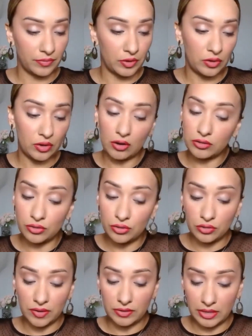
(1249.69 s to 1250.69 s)
You can also
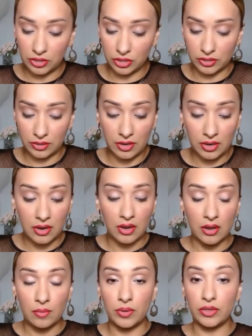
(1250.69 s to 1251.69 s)
use foundation,
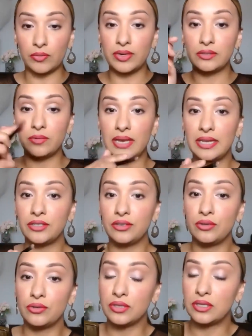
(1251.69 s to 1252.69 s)
but the reason why I like to
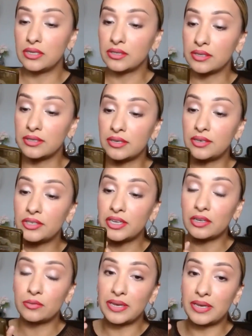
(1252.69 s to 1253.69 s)
use this concealer
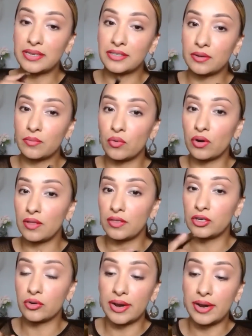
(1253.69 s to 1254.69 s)
stick is because they're more on the
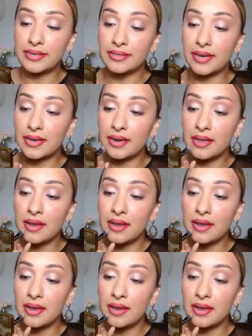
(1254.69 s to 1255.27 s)
drying side.